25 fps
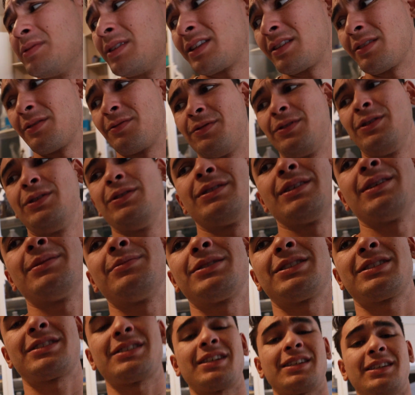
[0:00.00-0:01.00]
with your food? And I'm
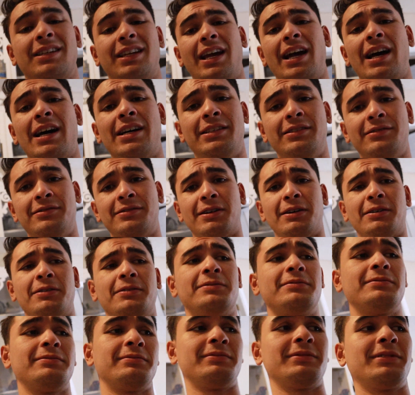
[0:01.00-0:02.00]
just like, yeah, you
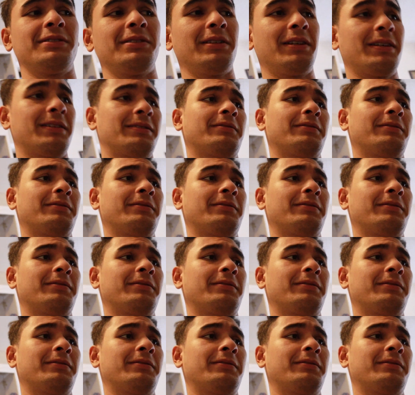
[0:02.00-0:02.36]
don't? And they're like,